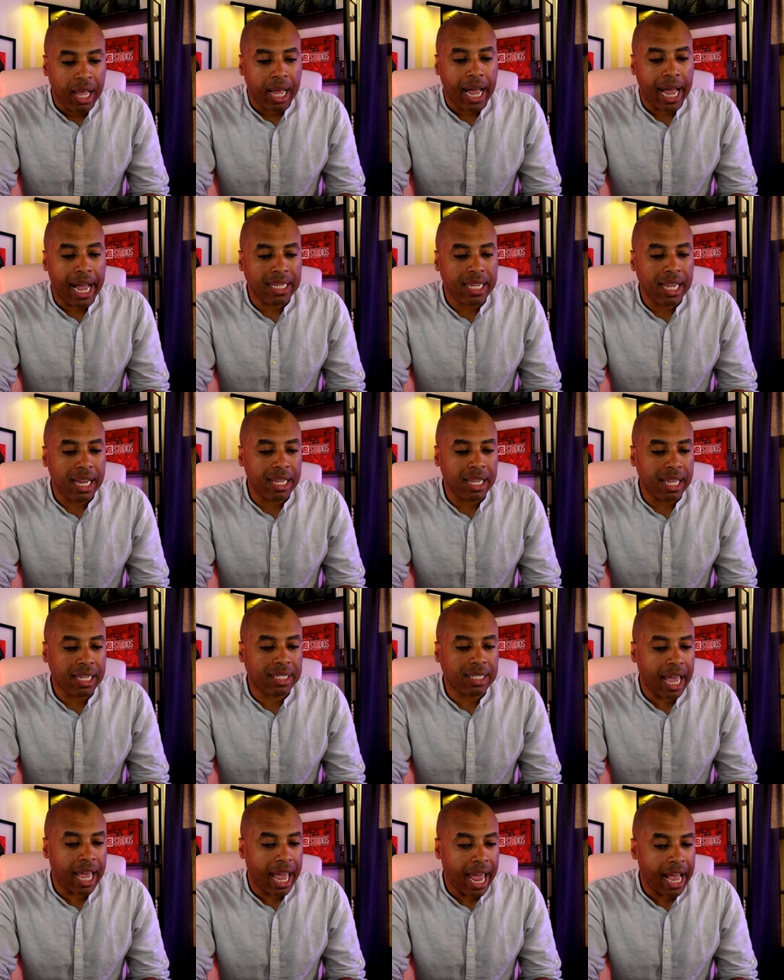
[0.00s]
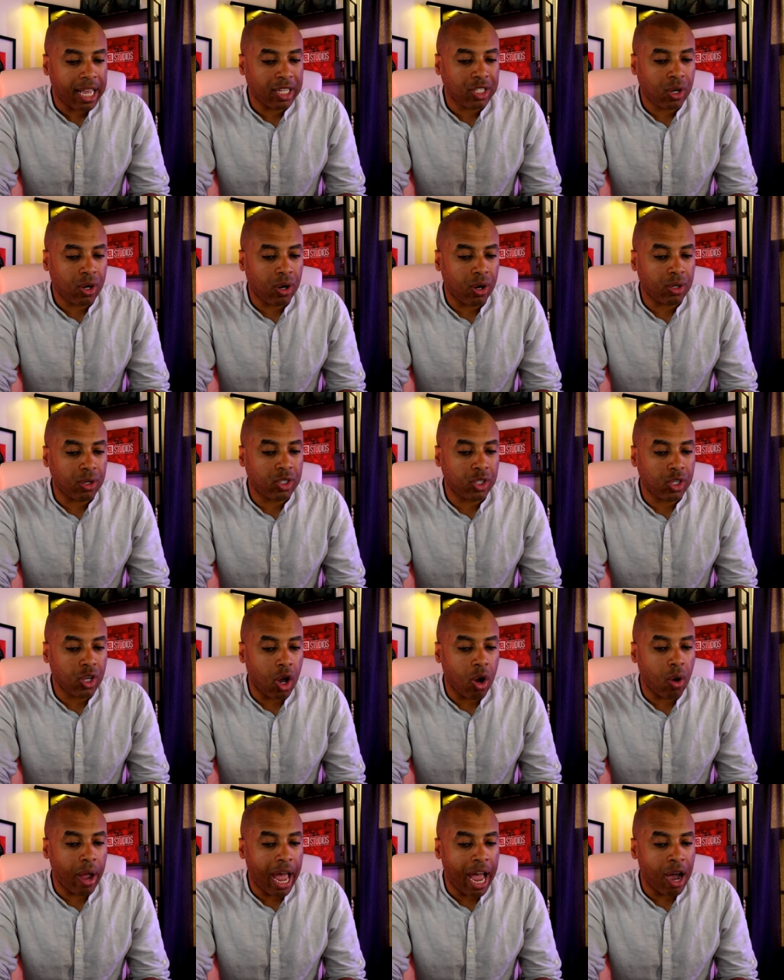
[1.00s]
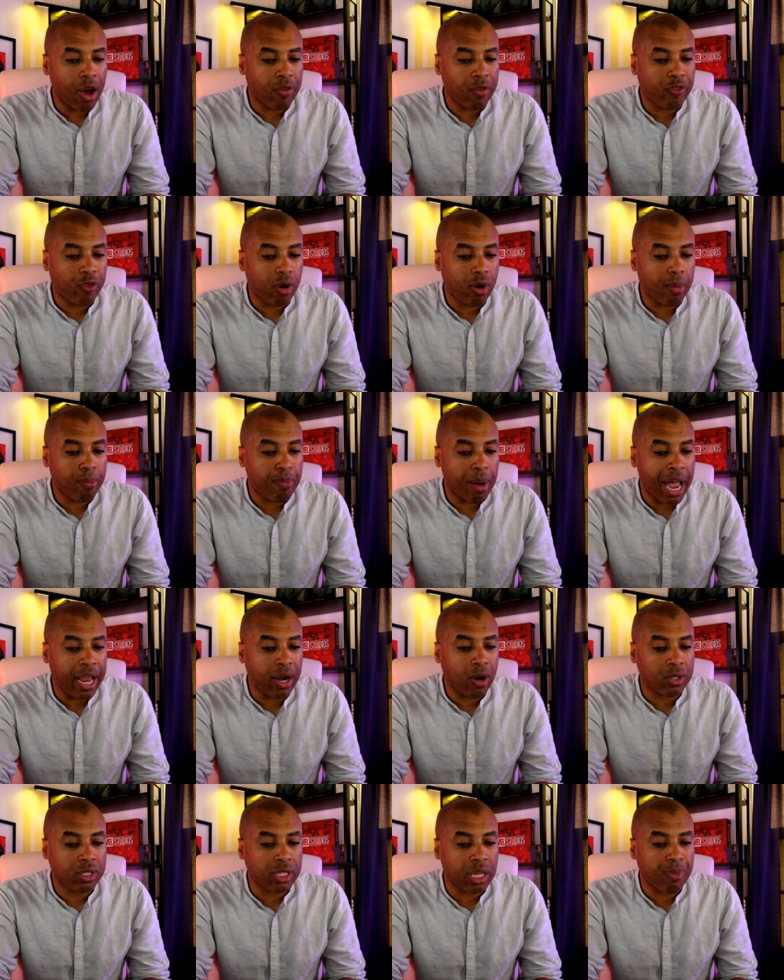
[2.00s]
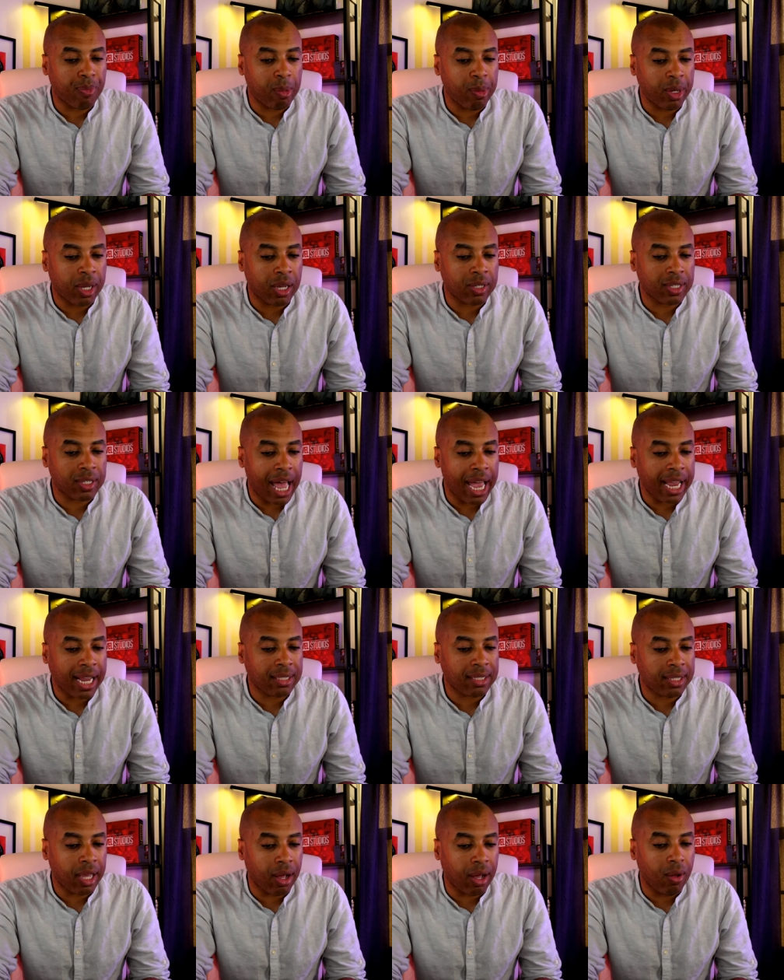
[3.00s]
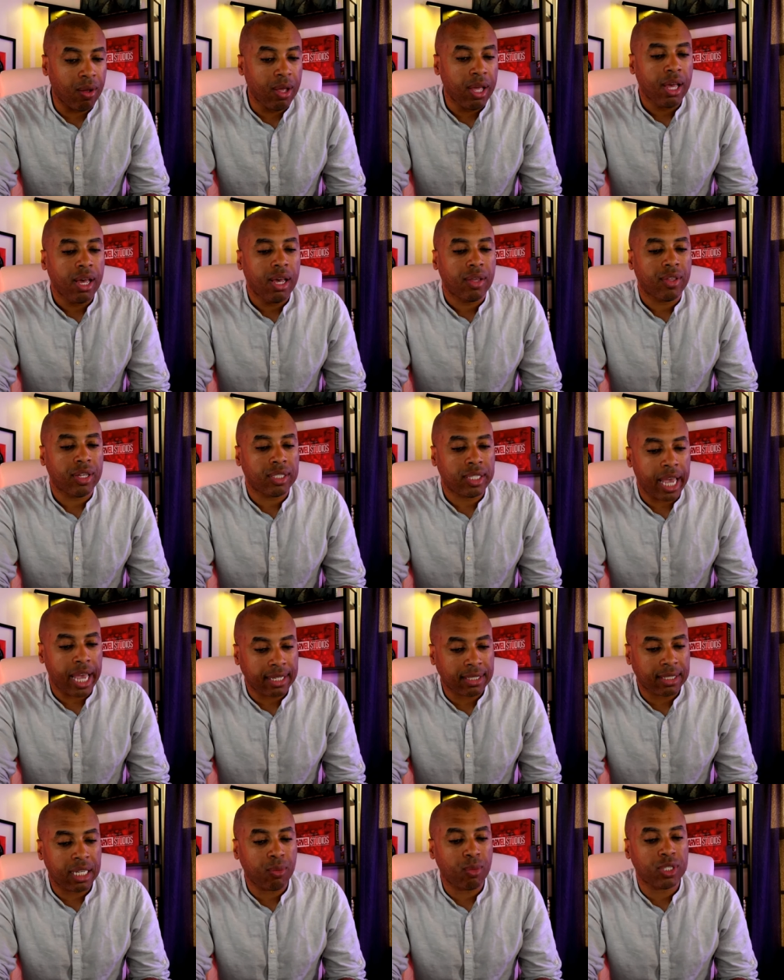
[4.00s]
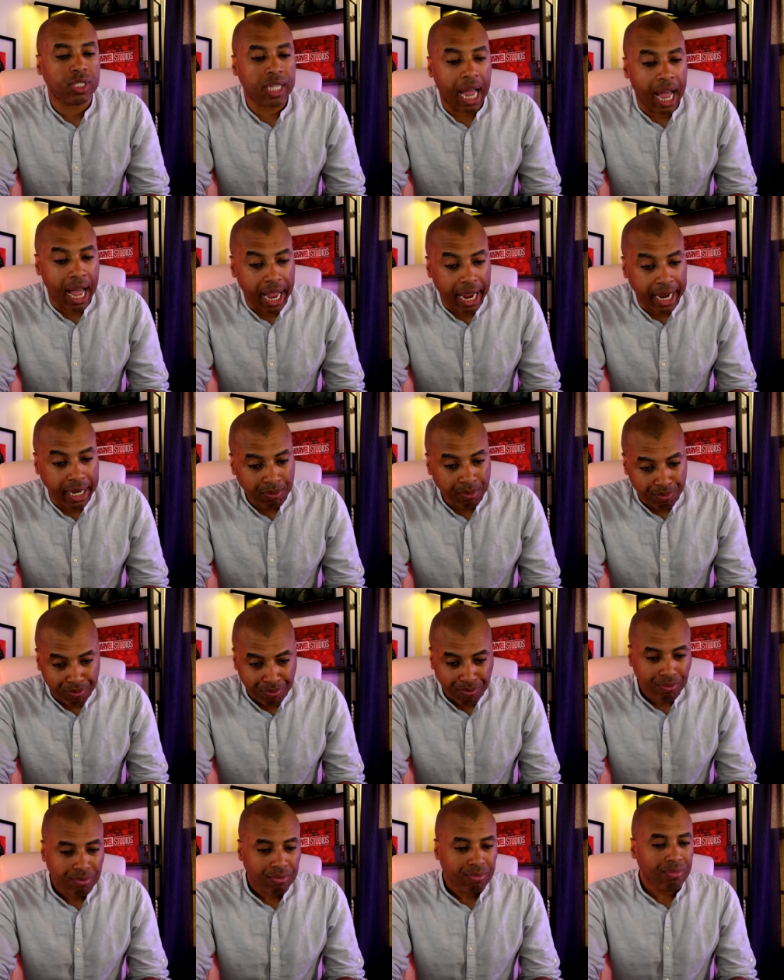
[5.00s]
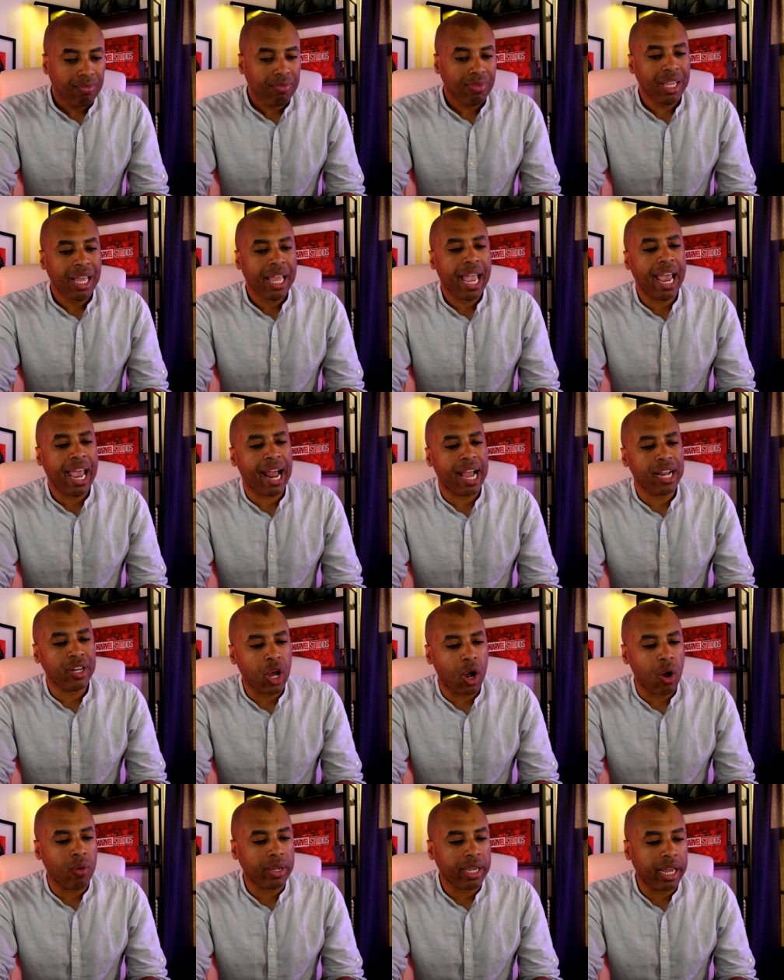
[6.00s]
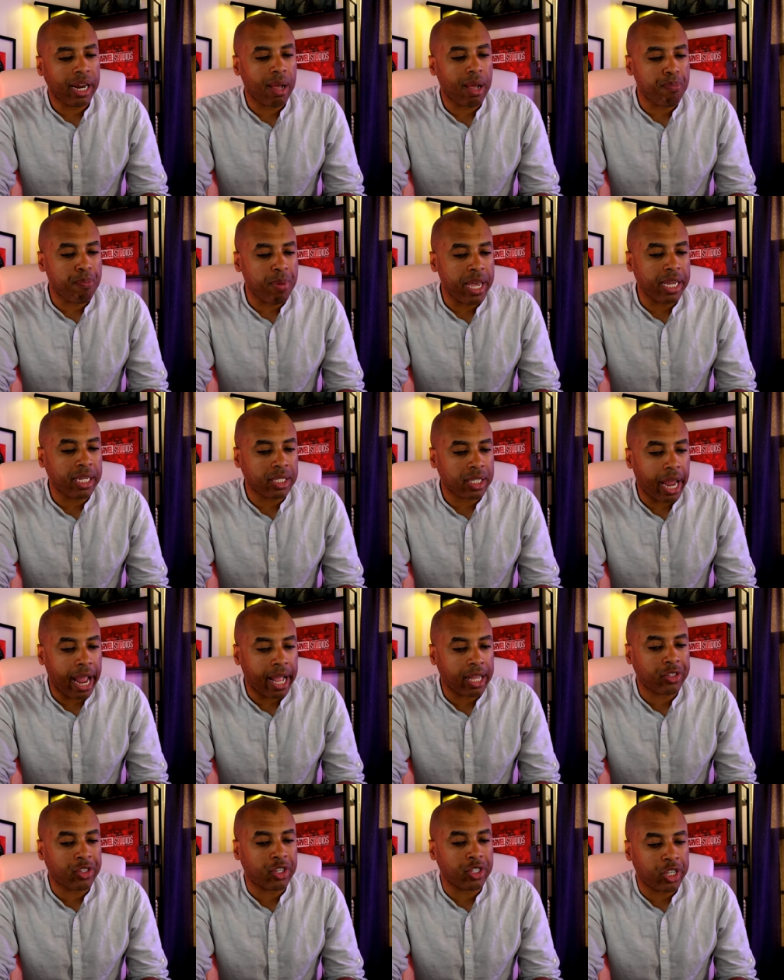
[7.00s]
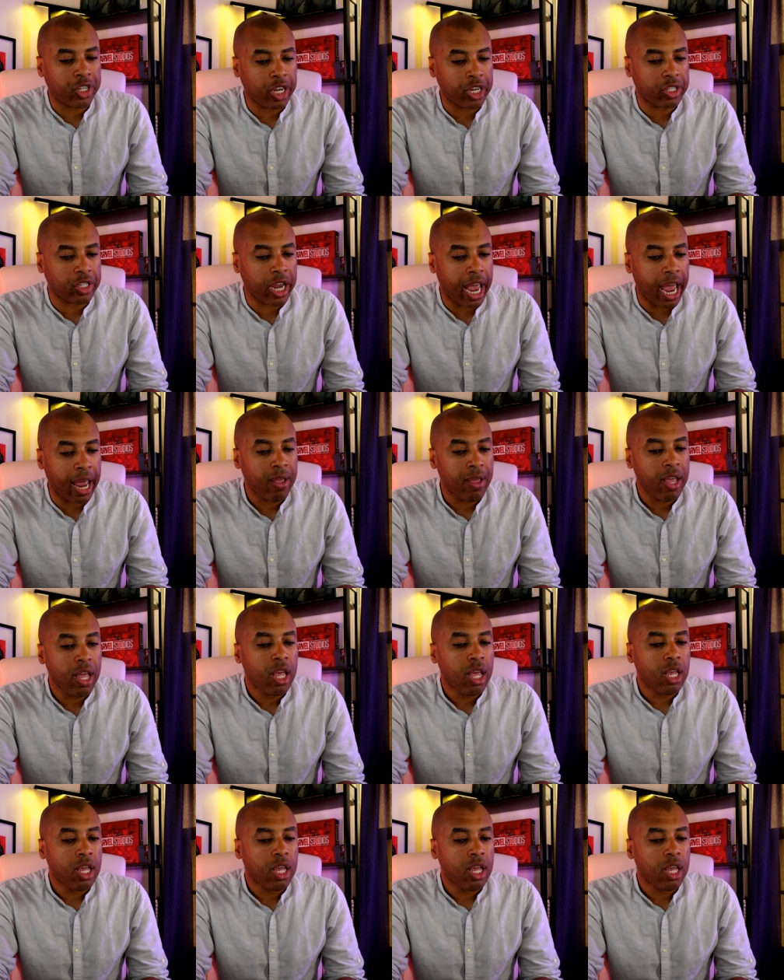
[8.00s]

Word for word: I didn't get to ask her to go out for a bite or something because I could tell the texting was dying and I don't get a big chance to chit chat.